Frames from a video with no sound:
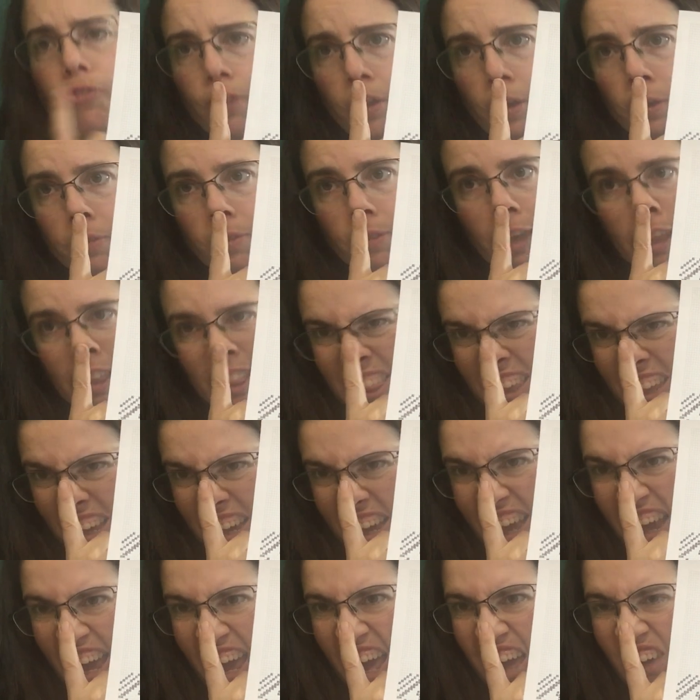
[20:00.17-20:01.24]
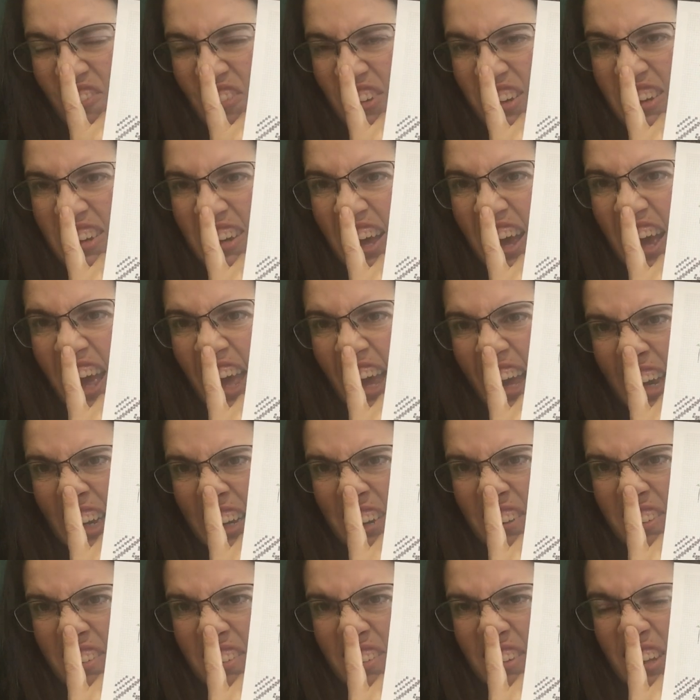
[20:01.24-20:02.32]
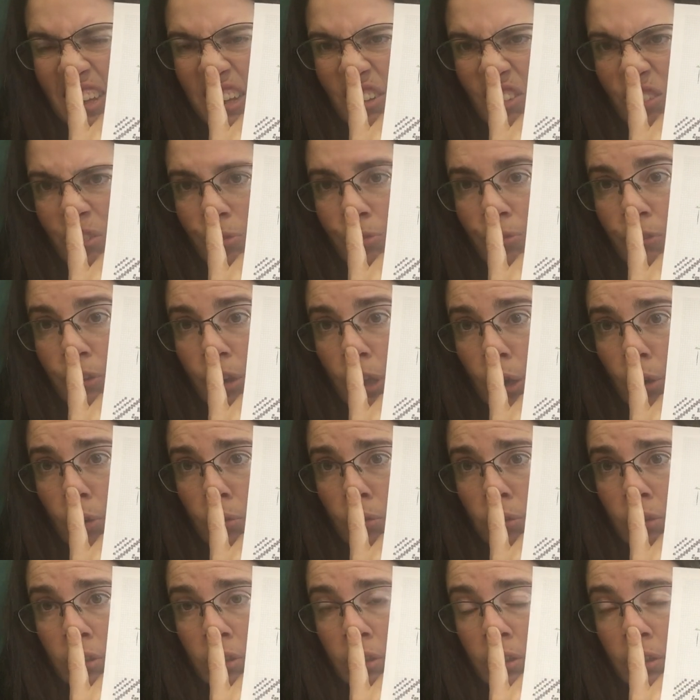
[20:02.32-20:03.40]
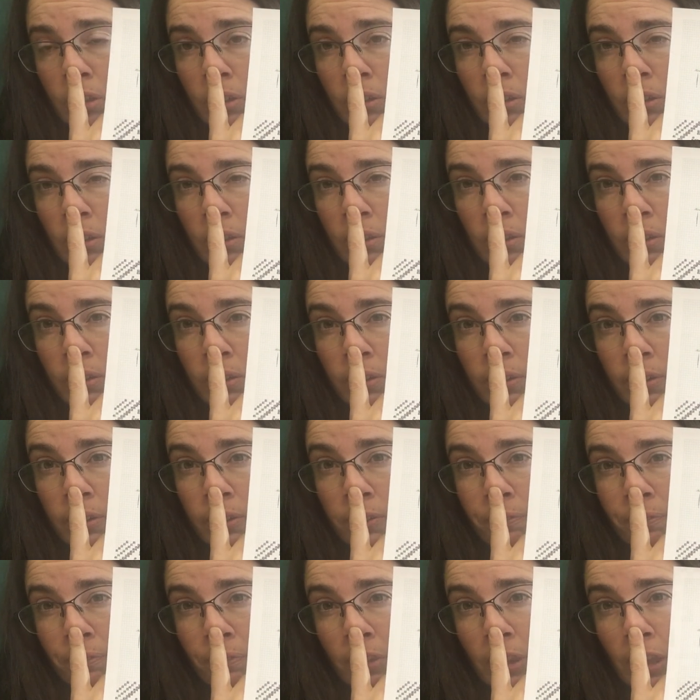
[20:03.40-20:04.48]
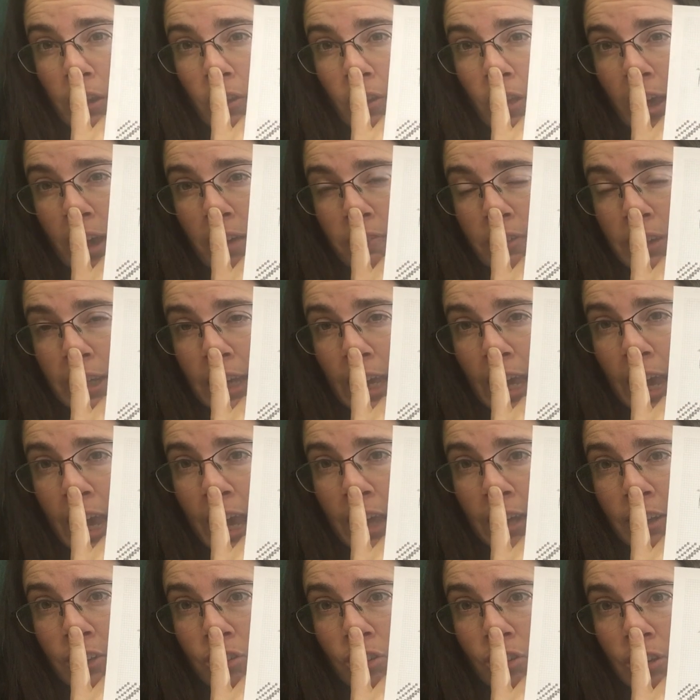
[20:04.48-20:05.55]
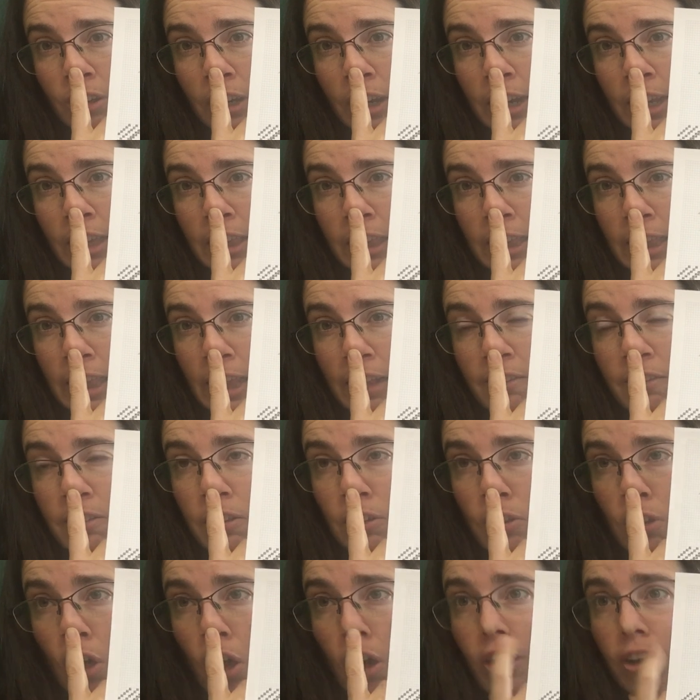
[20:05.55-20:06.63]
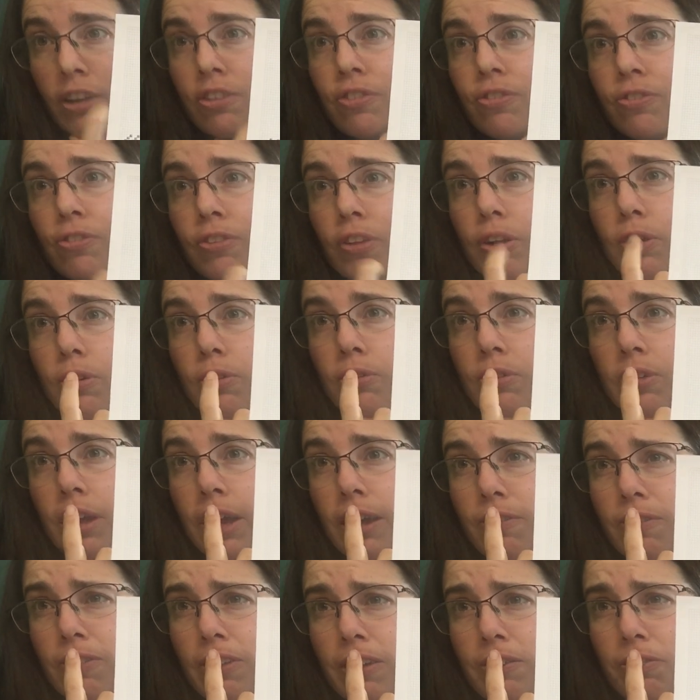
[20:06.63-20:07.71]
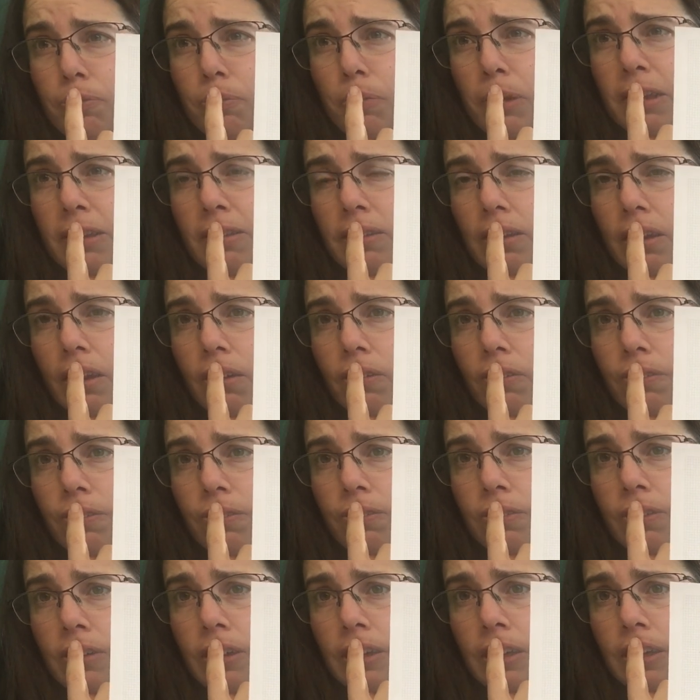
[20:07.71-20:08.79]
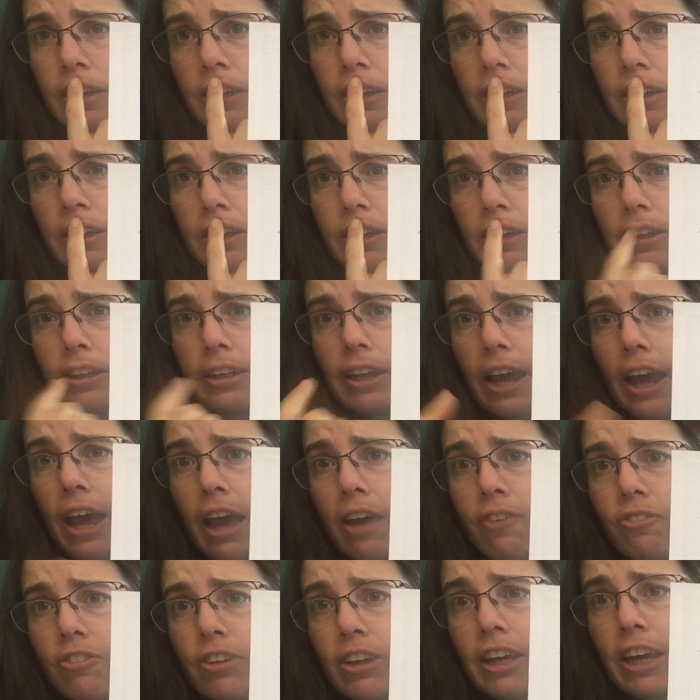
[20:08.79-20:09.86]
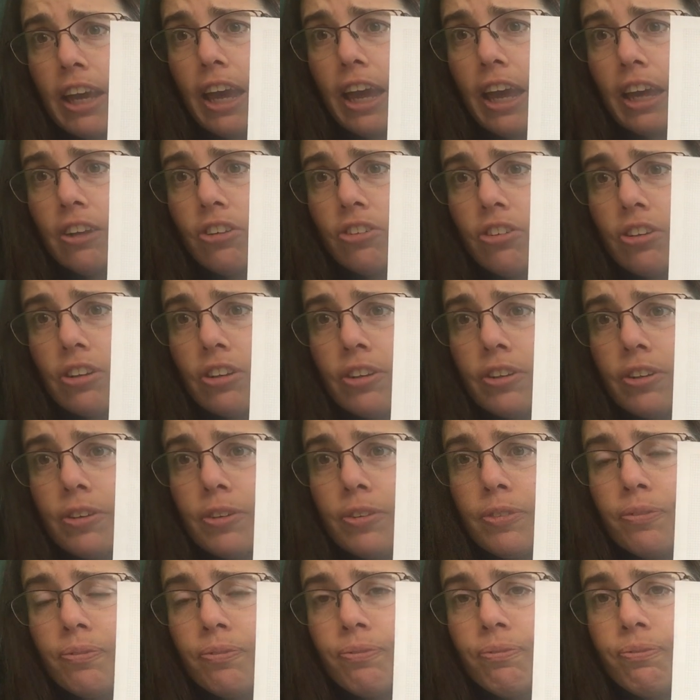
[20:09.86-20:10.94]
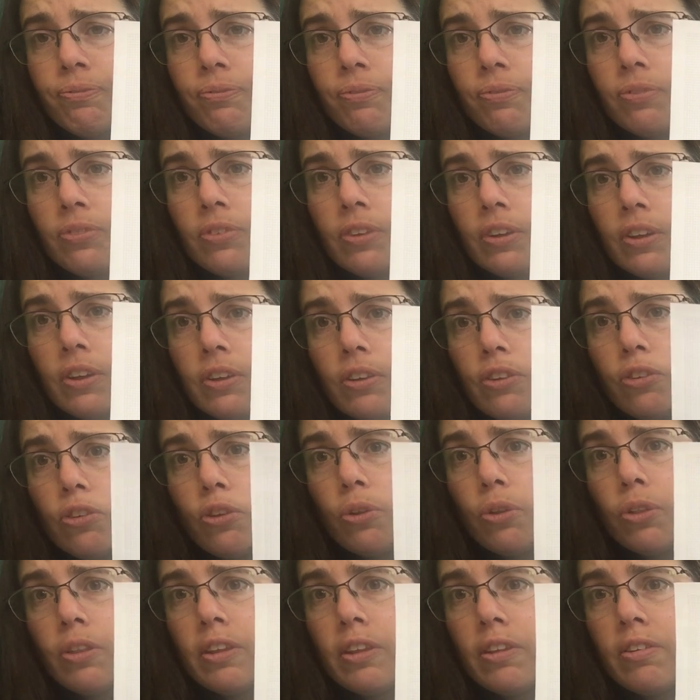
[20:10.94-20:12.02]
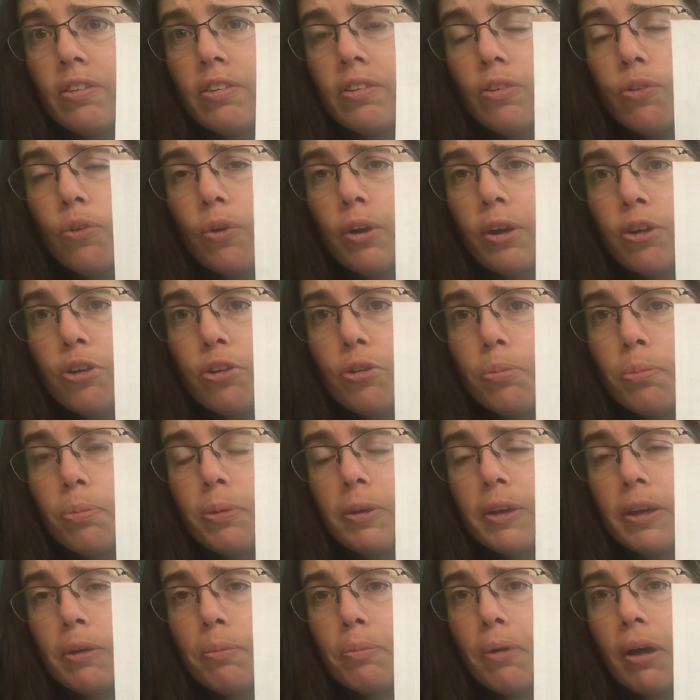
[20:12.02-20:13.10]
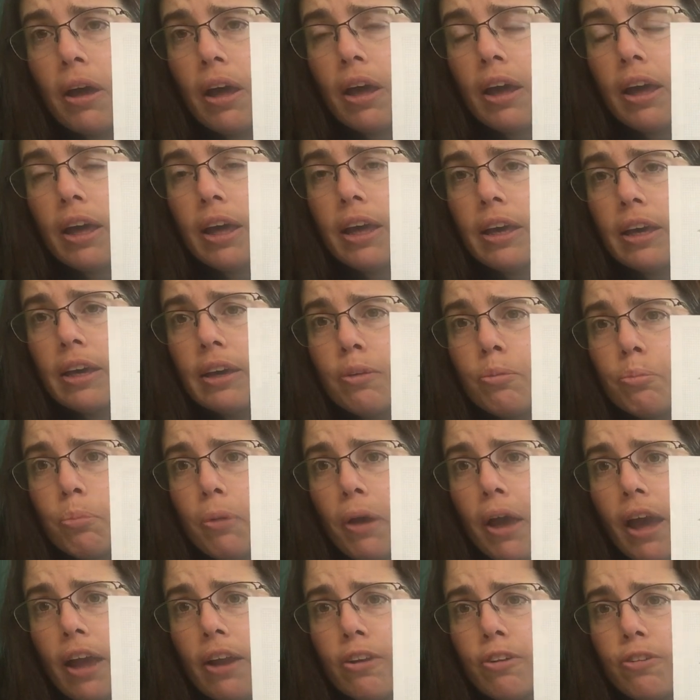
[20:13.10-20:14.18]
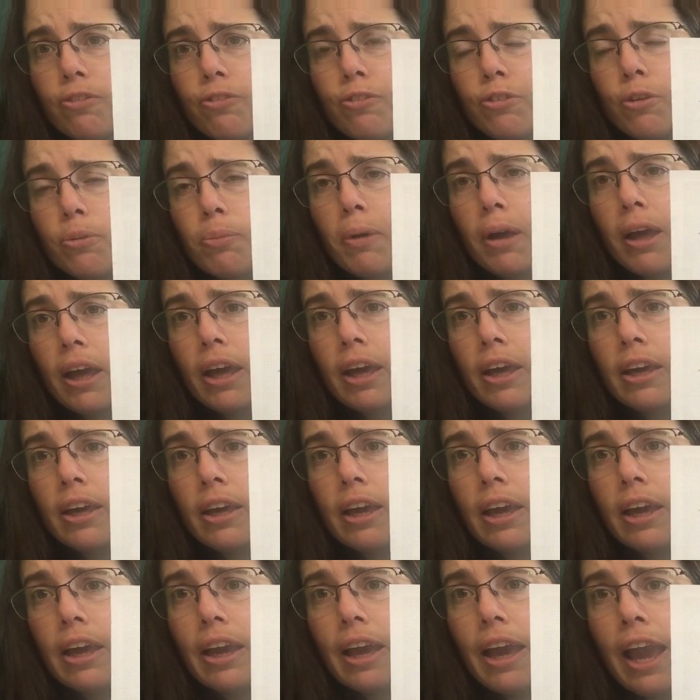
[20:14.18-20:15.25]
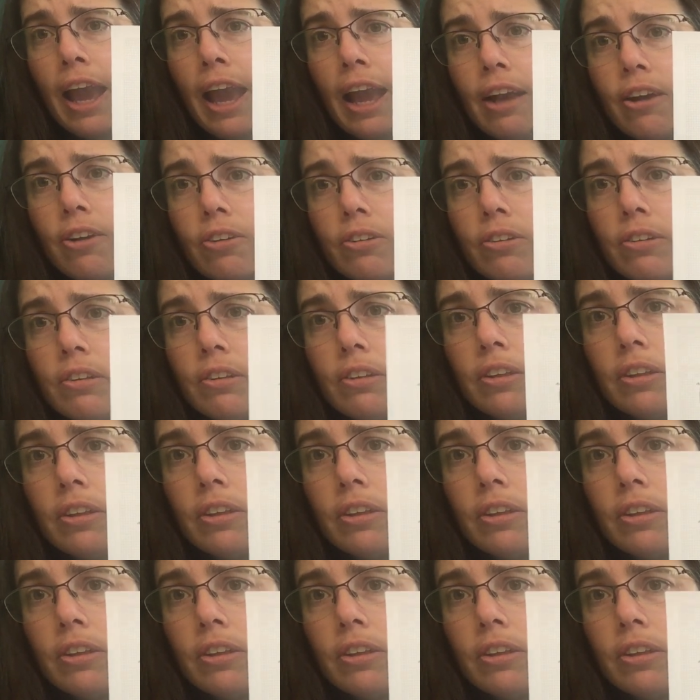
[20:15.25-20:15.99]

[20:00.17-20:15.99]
floats. I think I have a 9-stitch float that I'll have to catch. And I think that's the longest float I've left myself to have to catch. So this is going to be my pattern for my ankle.